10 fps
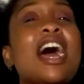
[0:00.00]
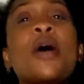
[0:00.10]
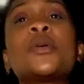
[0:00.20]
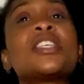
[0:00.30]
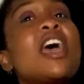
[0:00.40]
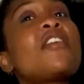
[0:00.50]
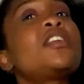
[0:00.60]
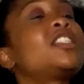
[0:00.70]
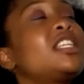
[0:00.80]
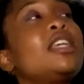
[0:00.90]
I was
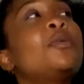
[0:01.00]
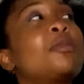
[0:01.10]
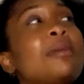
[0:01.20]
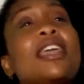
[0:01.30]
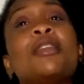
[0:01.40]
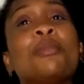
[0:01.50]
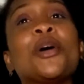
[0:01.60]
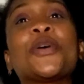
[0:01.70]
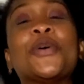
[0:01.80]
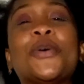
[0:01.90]
having tea with Meghan
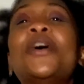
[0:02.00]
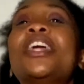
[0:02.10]
Markle